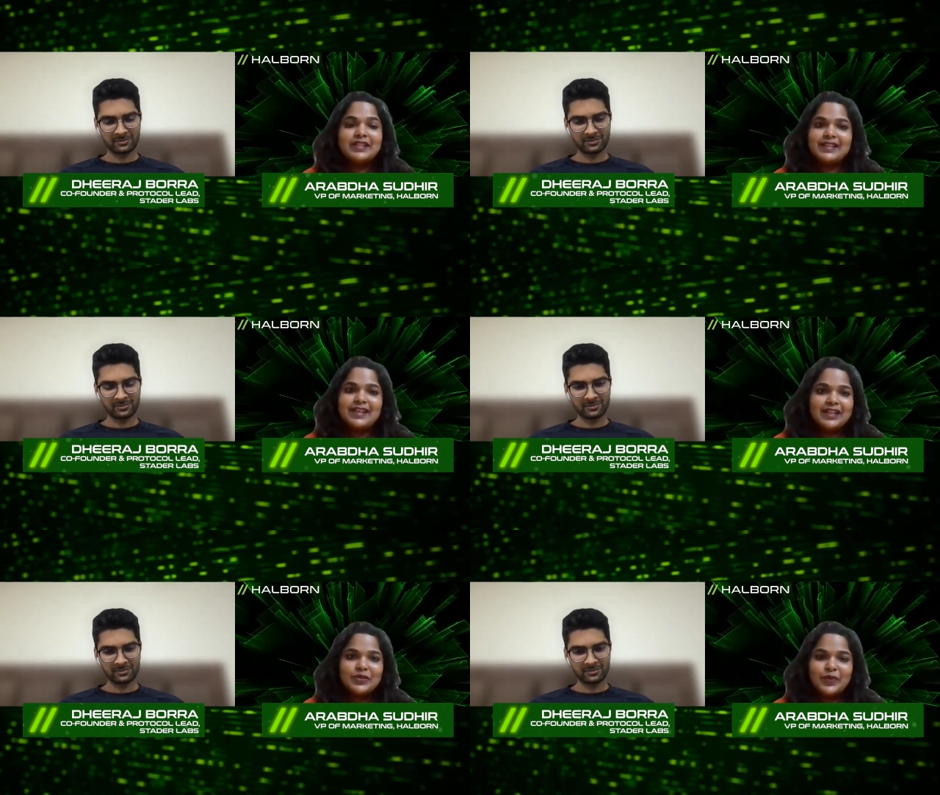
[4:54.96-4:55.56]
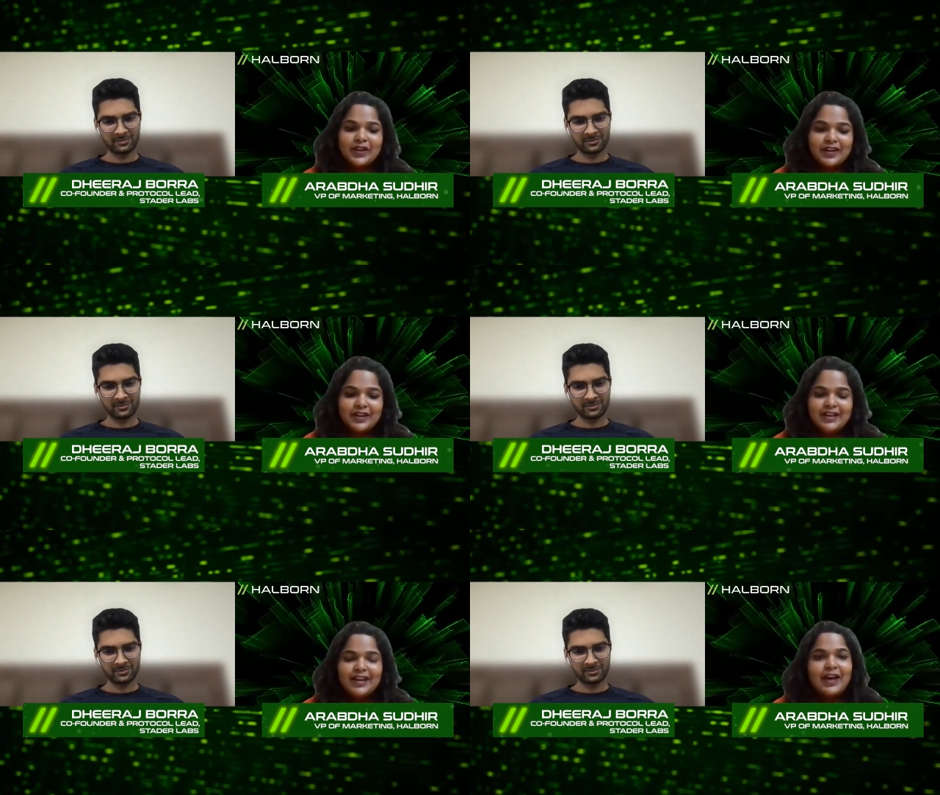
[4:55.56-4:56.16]
Speaker 1: to understand
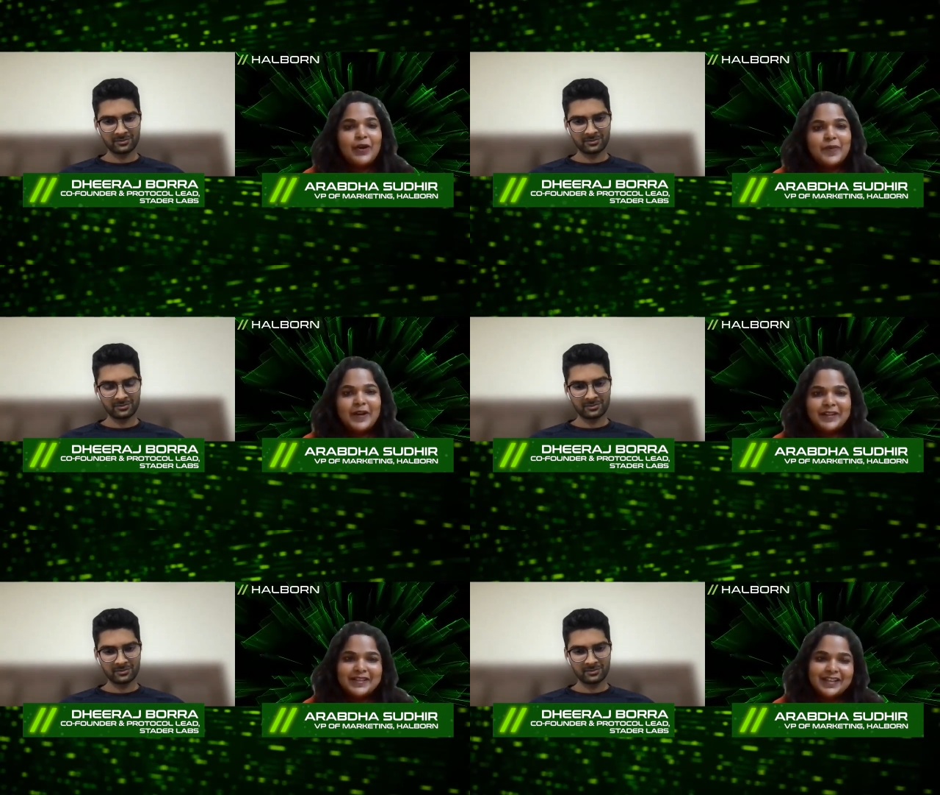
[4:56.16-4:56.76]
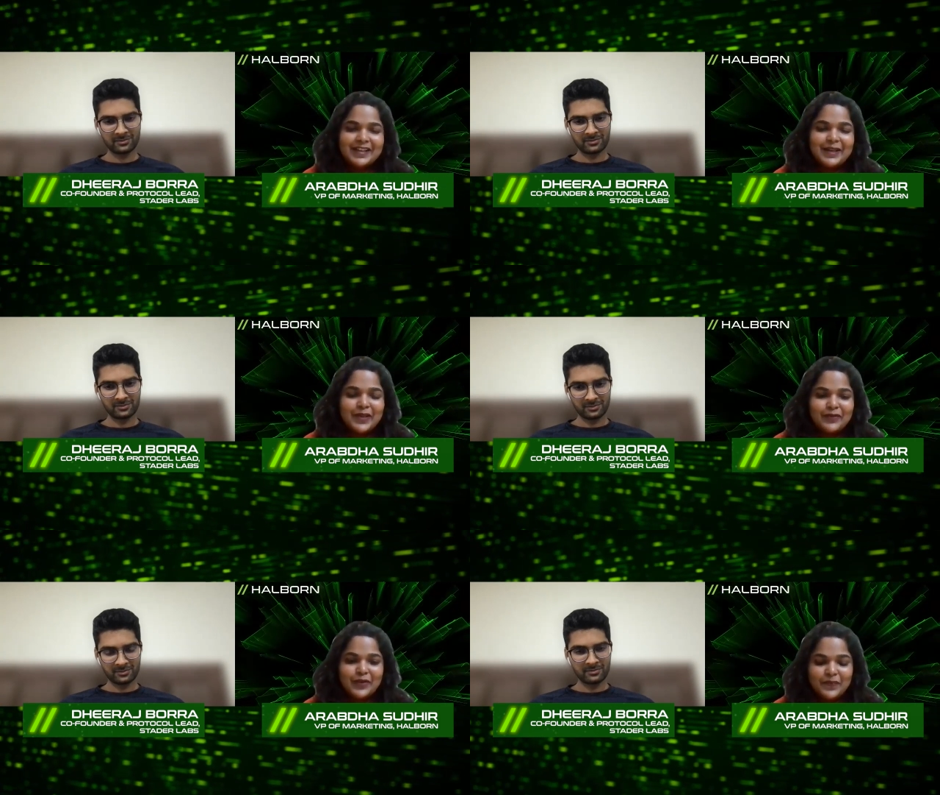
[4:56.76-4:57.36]
where our partners are
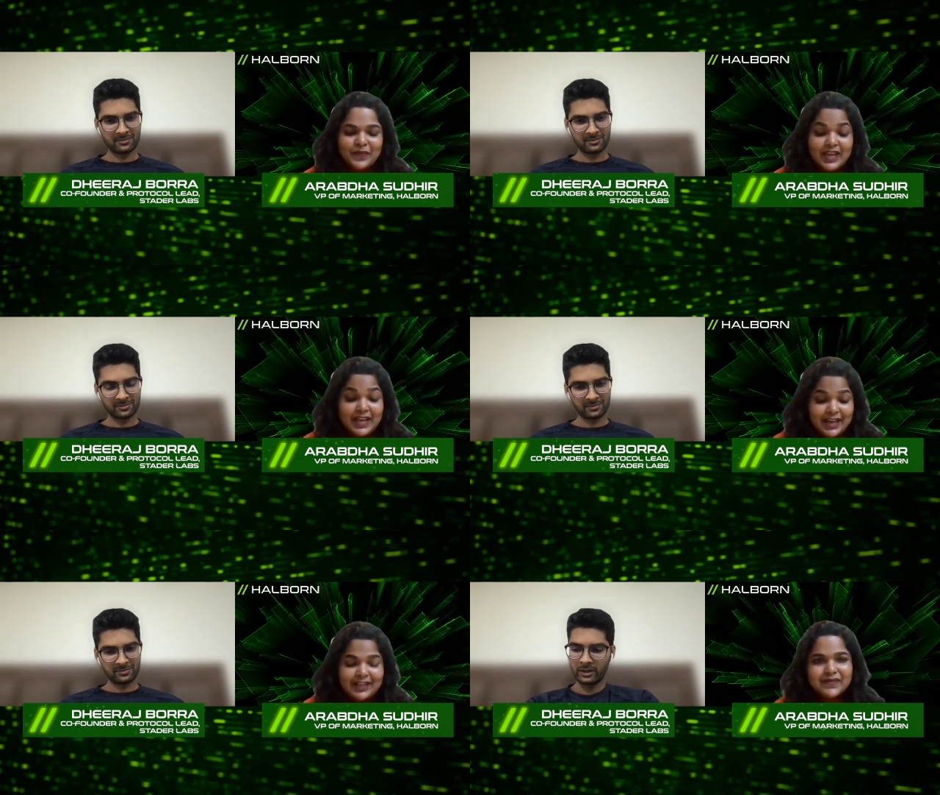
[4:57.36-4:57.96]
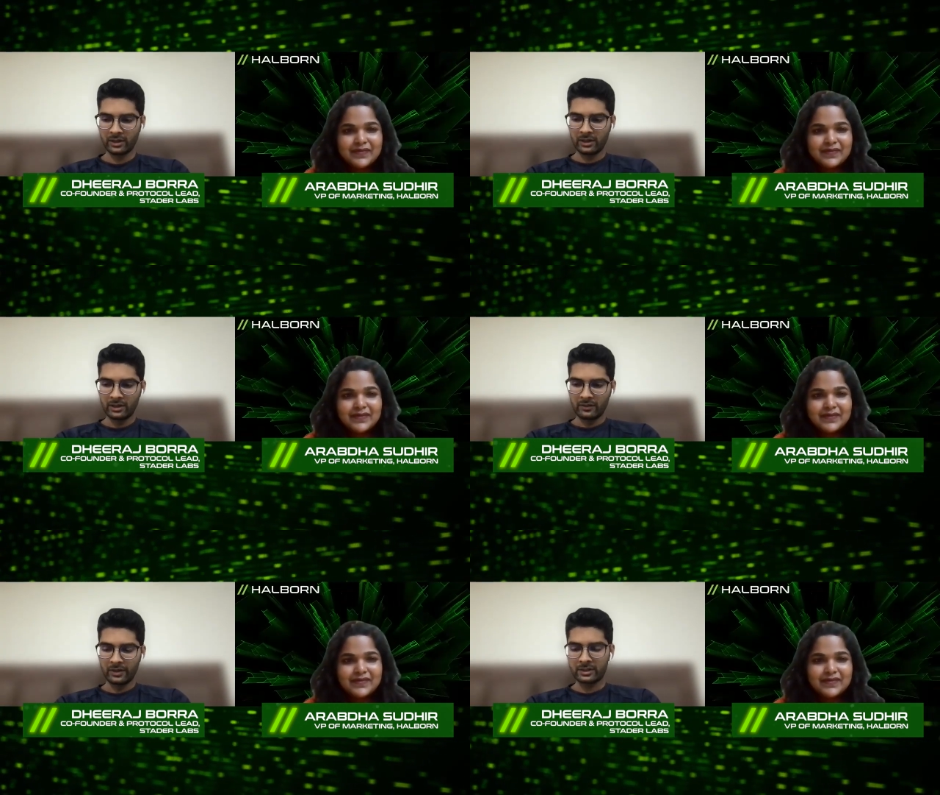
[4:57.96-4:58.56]
coming from.
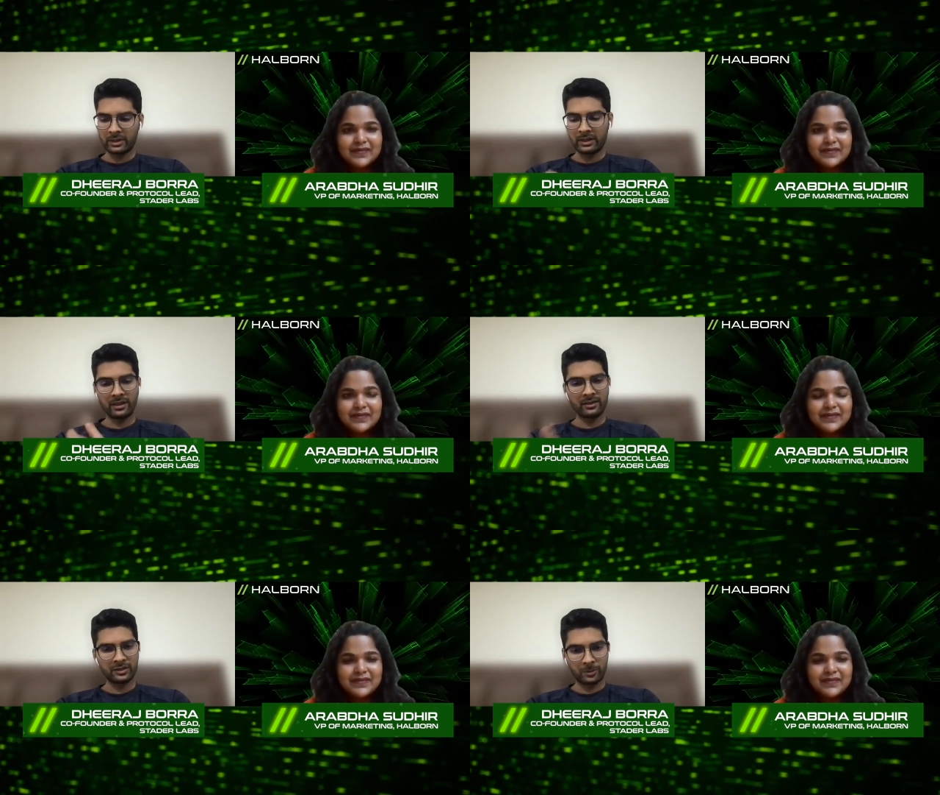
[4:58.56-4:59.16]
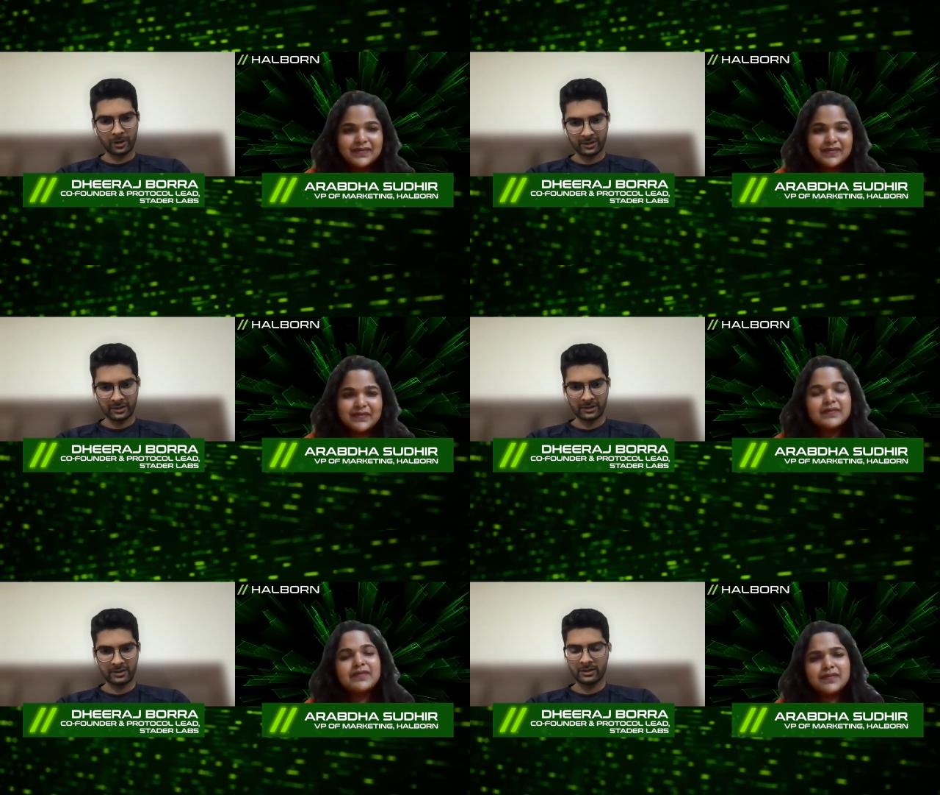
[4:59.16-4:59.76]
Speaker 2: Flexibility in this
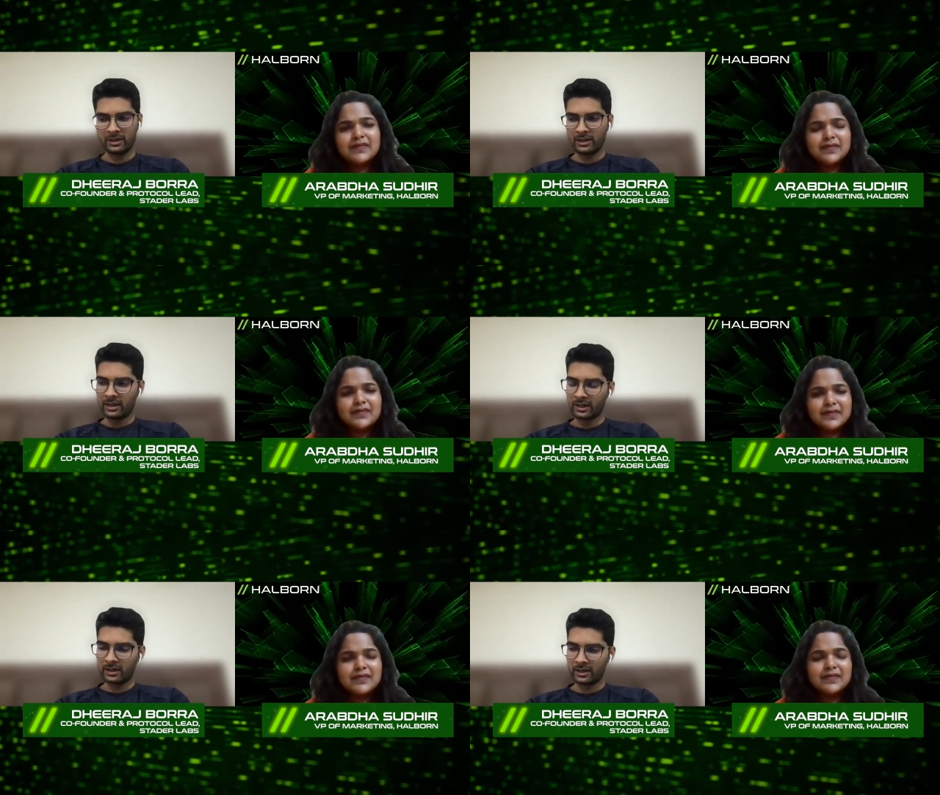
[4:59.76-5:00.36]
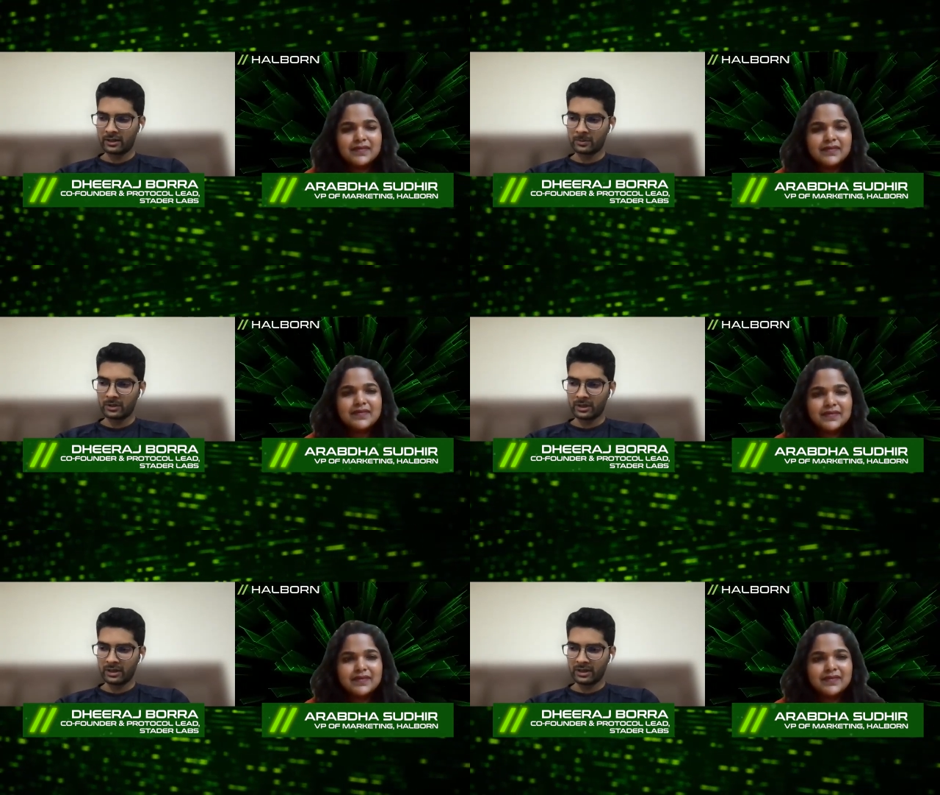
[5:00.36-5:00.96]
process
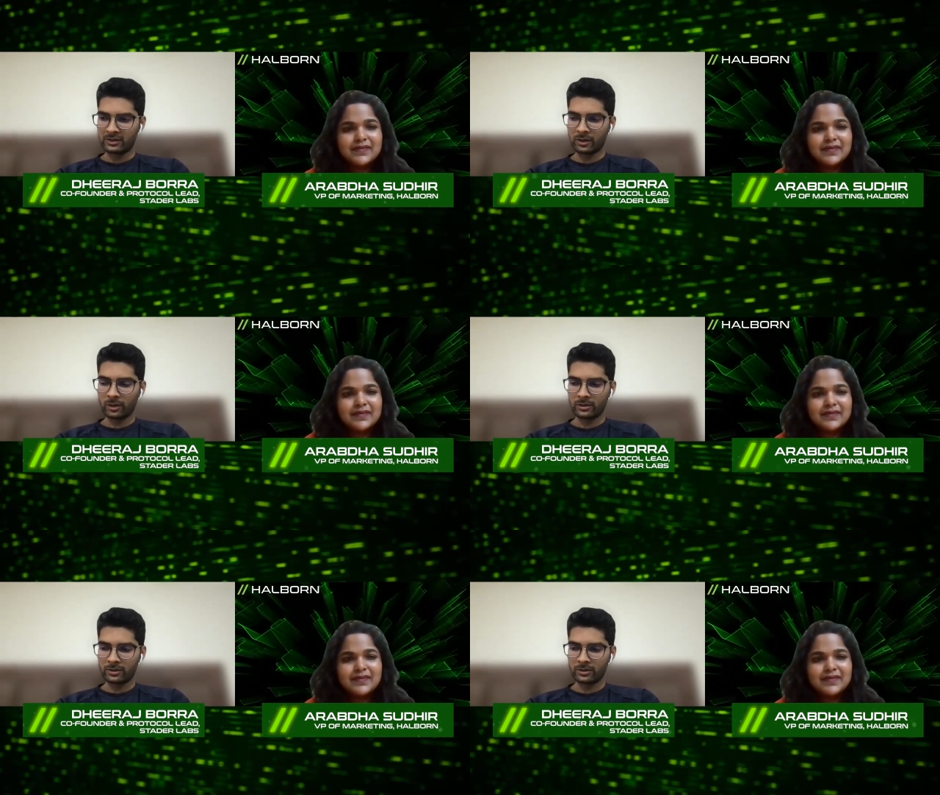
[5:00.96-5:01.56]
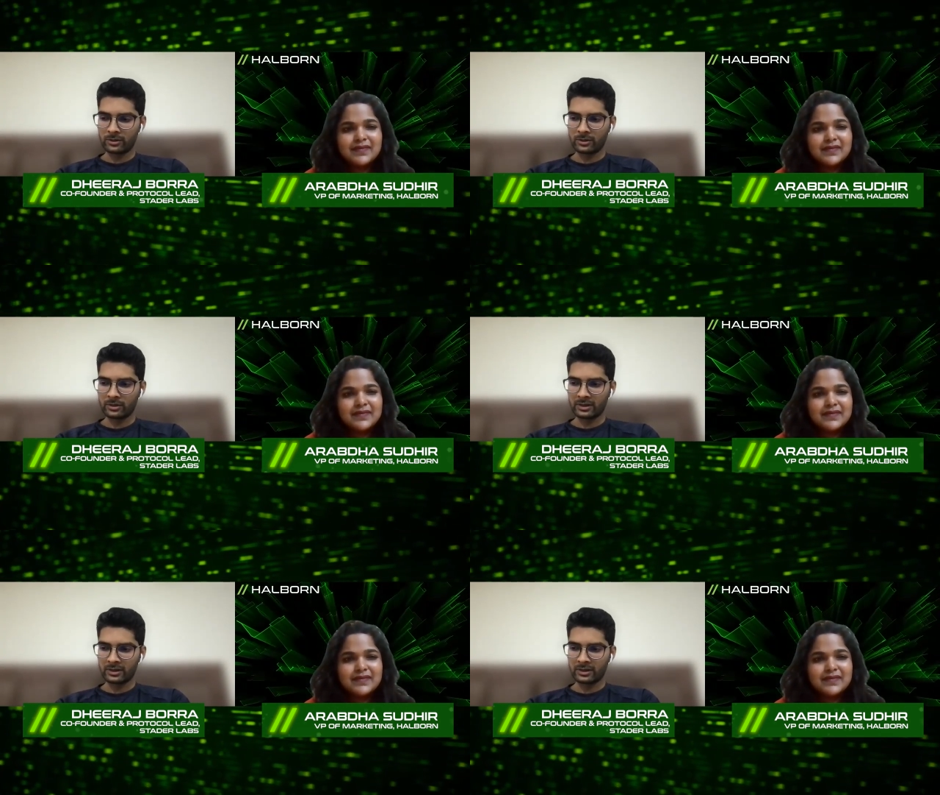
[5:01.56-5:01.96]
is also